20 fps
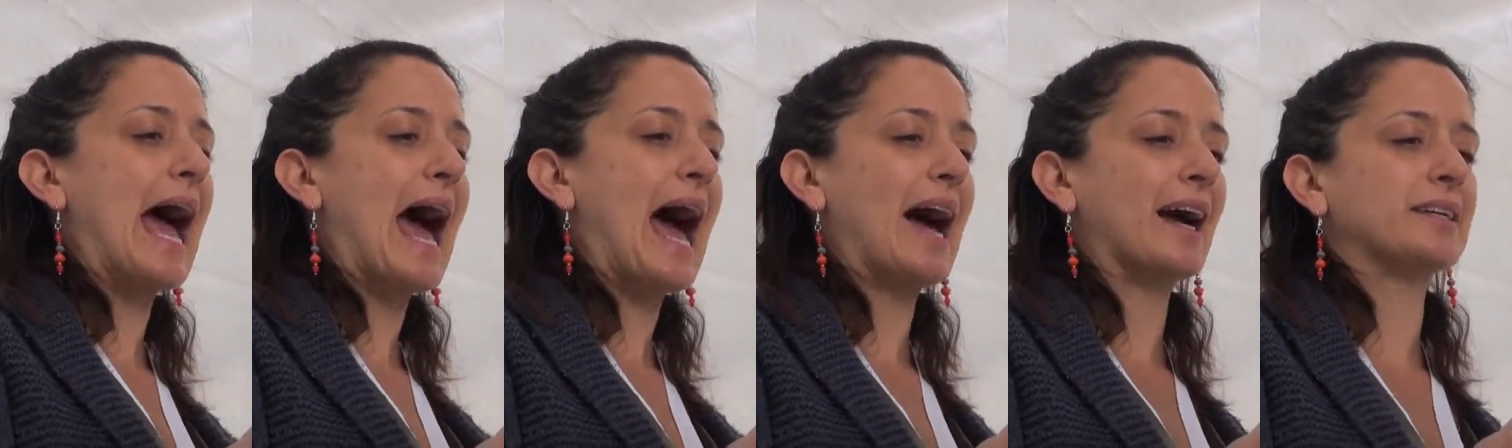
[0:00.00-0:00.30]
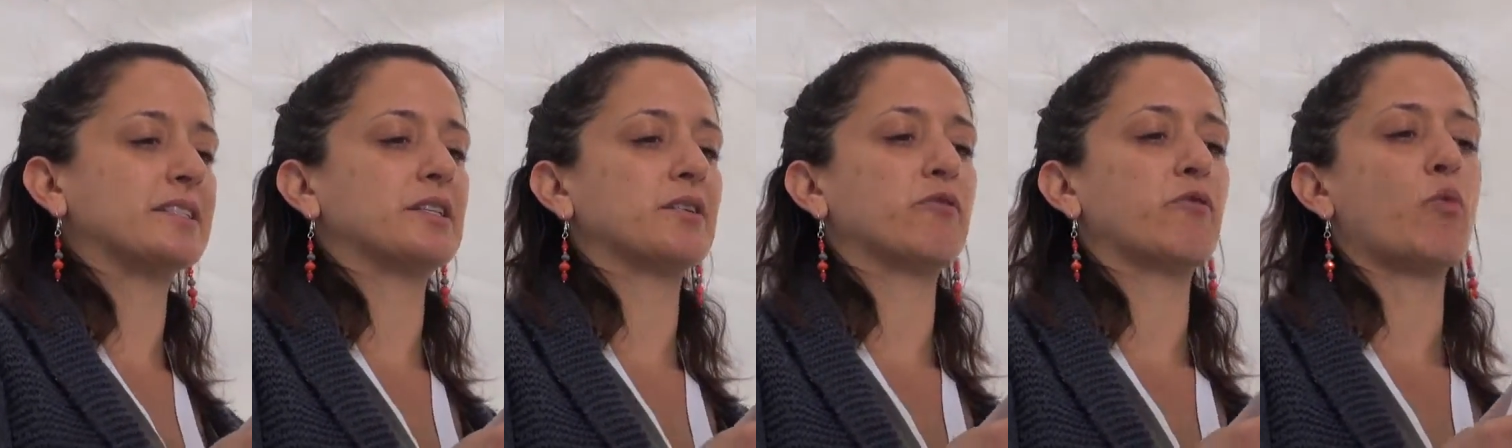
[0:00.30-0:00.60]

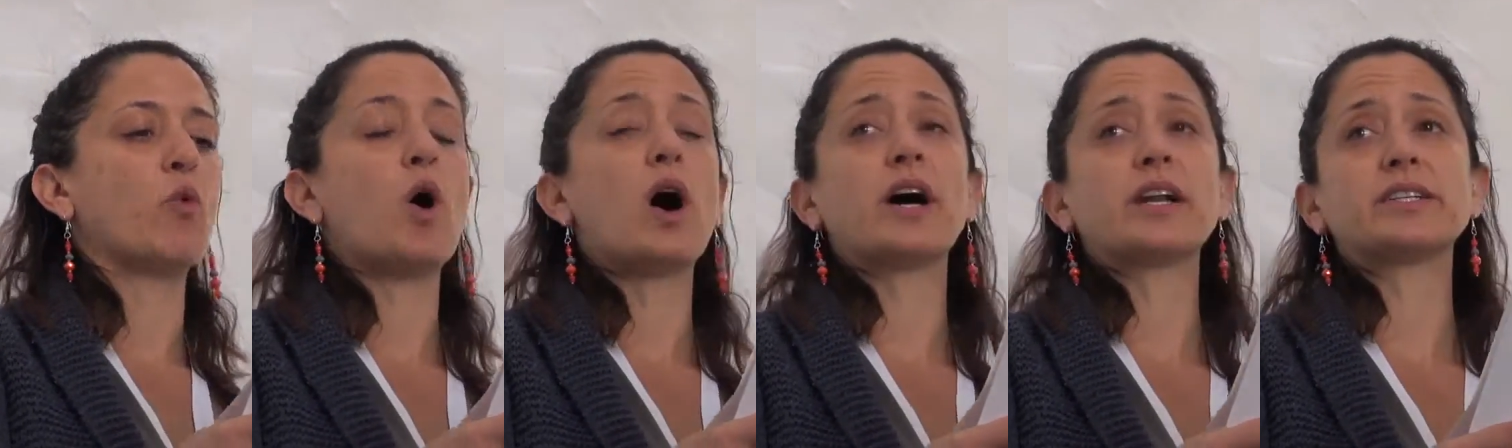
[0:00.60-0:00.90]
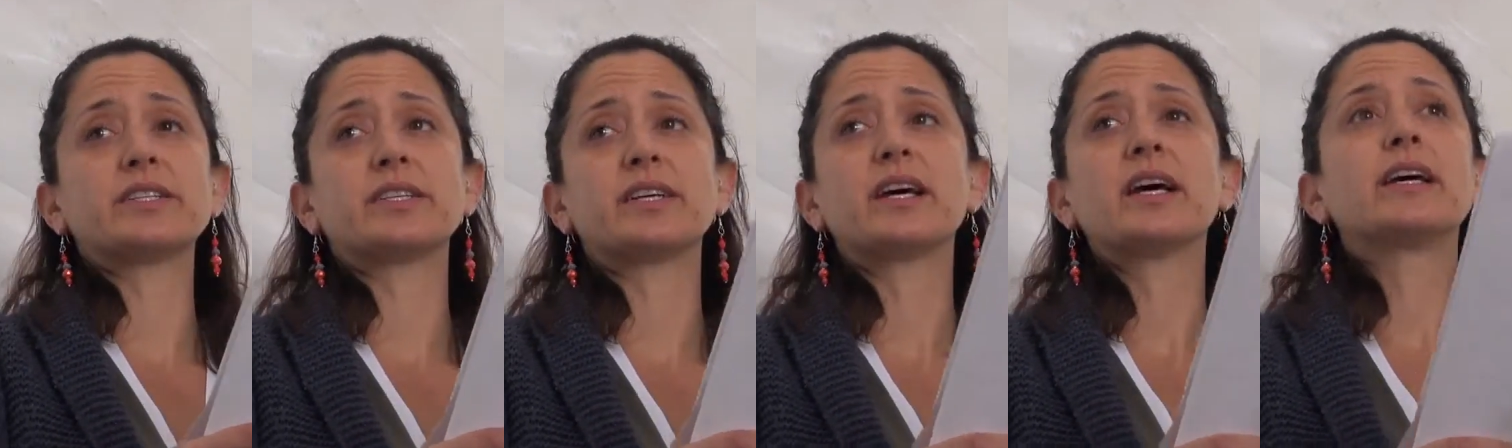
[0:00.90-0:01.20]
active
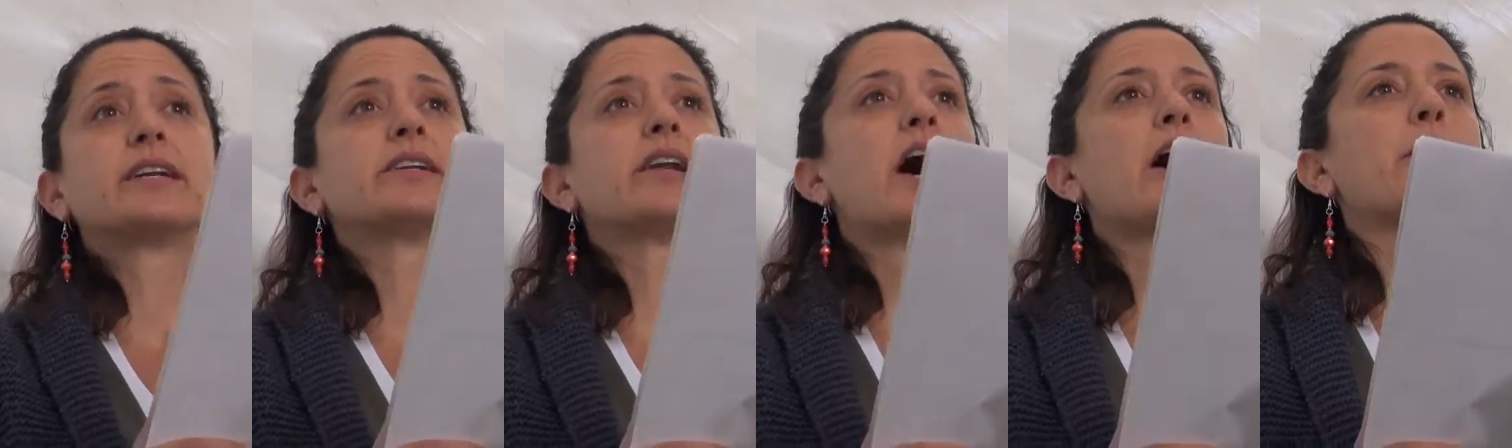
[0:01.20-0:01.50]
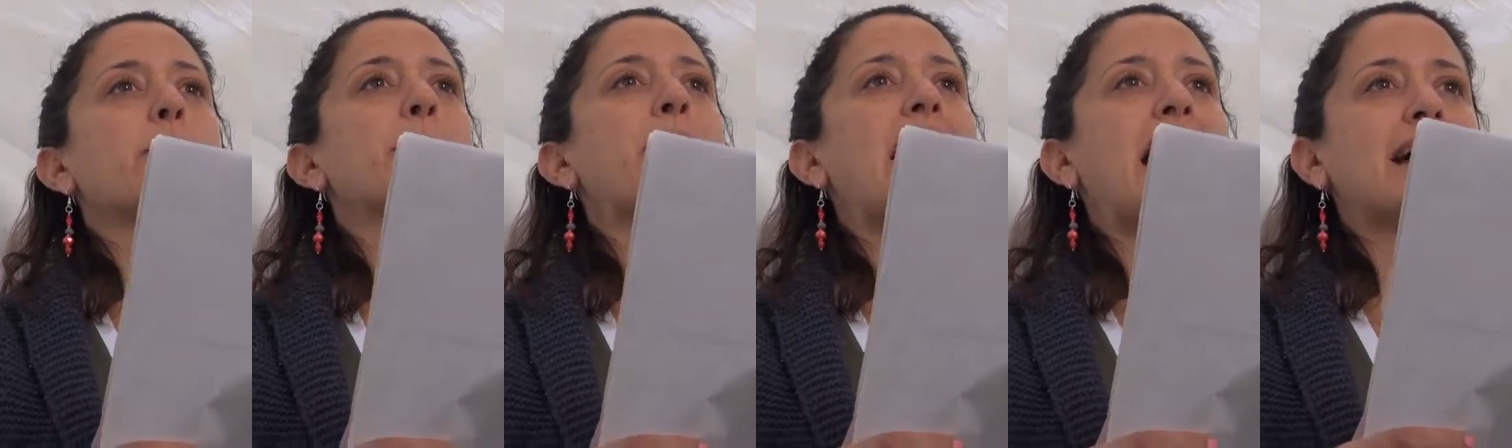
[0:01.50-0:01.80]
want, not
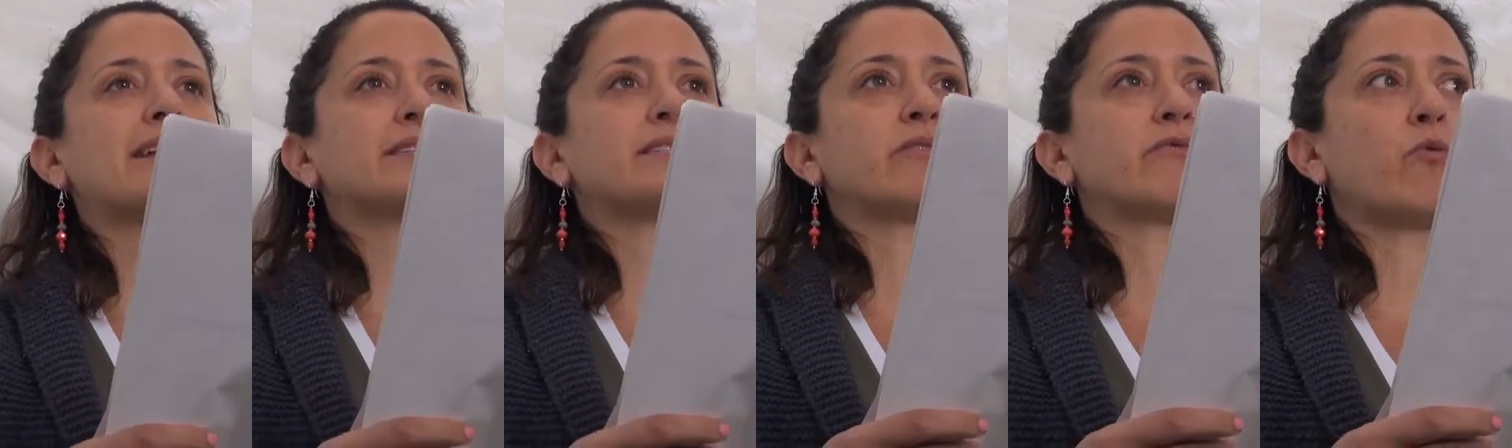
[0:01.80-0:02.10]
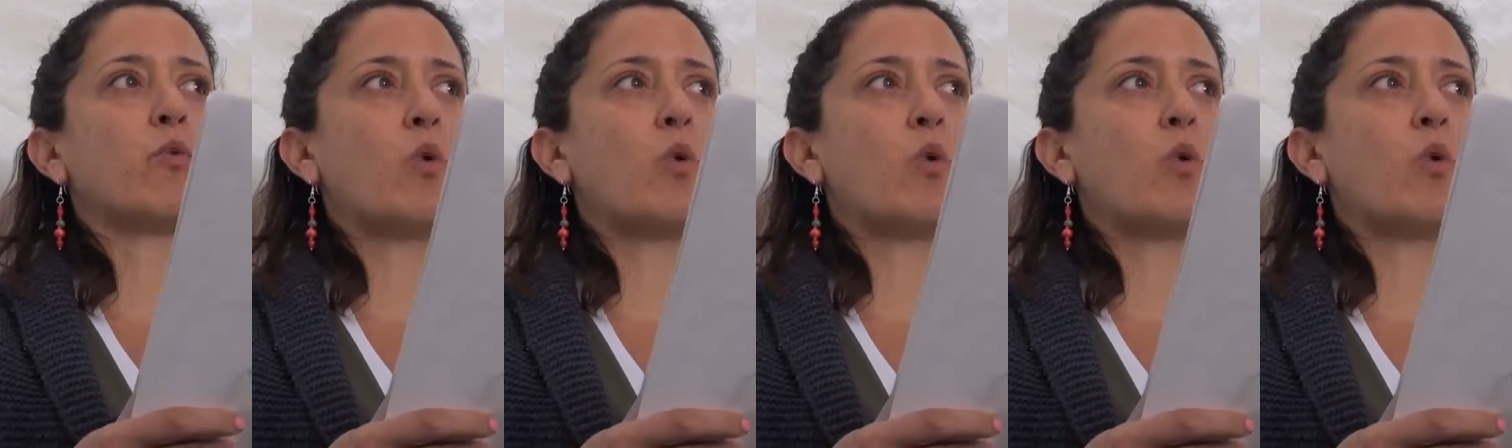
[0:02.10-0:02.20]
a passive